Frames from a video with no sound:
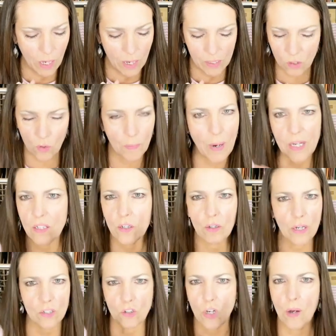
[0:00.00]
as a reminder,
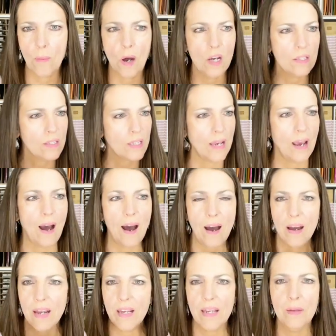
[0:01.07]
as you come on, say
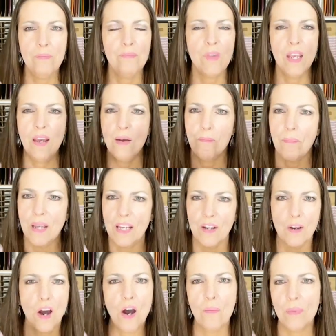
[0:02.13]
Hi make a
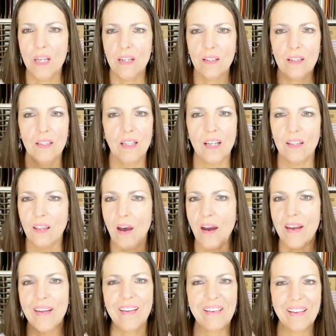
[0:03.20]
comment, click a
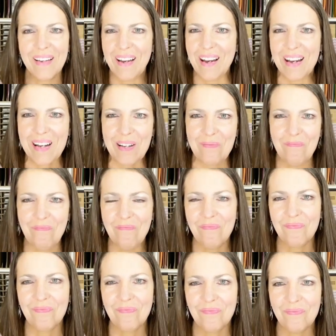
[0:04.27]
like,
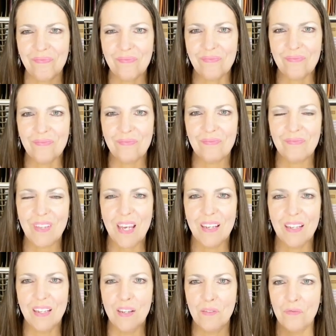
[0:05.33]
um,
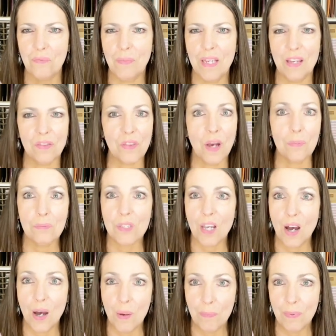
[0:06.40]
give me a thumbs
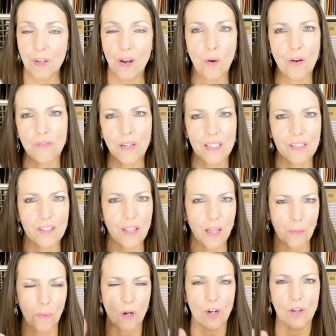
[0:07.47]
up. Oh, I forgot to say
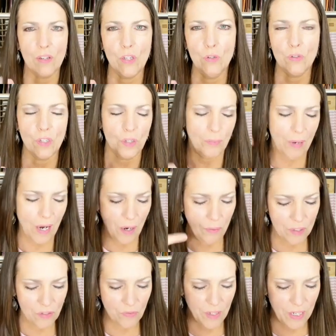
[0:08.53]
that part on YouTube. I
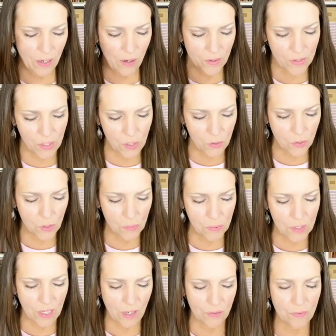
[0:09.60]
always forget all the YouTube
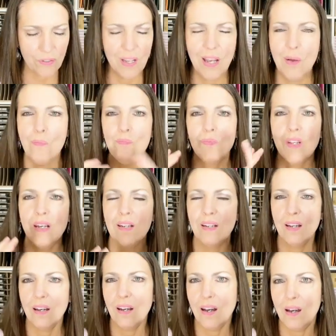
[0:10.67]
stuff.
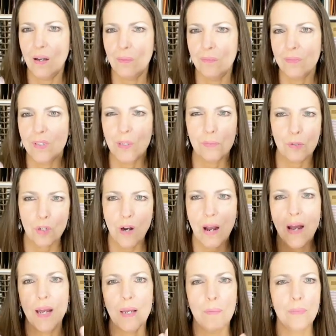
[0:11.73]
Um,
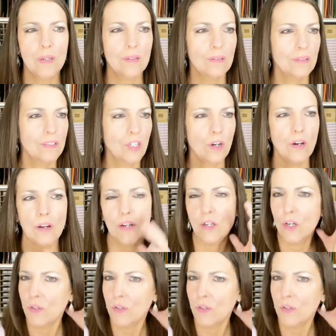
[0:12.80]
subscribe, turn on your